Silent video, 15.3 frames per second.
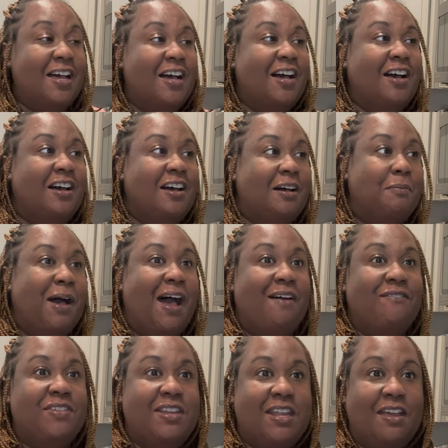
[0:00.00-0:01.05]

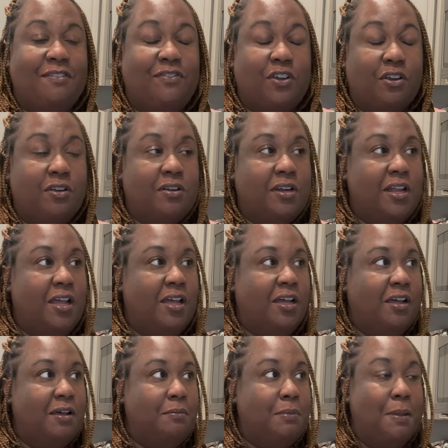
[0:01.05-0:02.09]
I've never
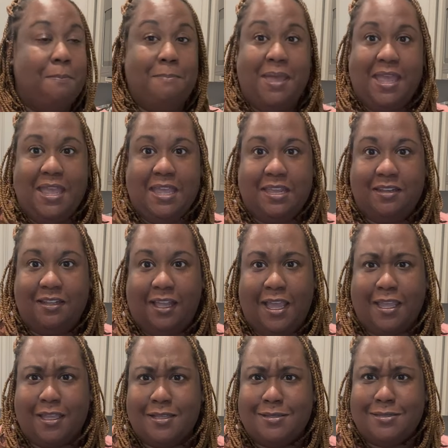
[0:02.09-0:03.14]
made
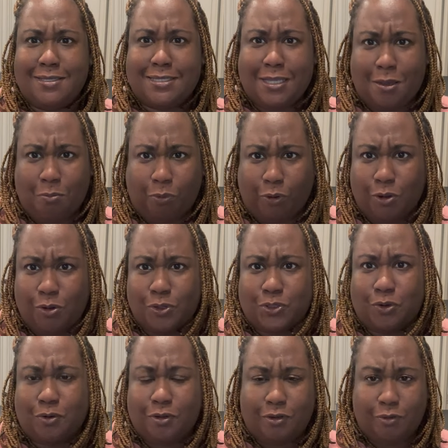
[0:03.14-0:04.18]
like sub rolls
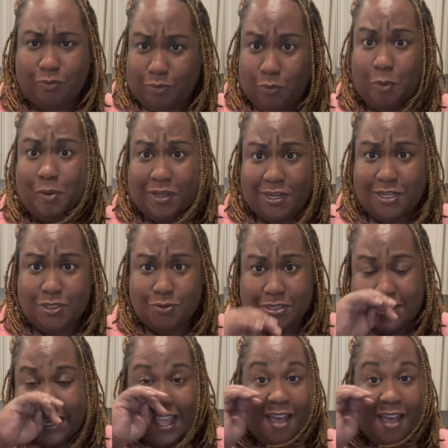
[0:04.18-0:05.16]
or what we're gonna do today.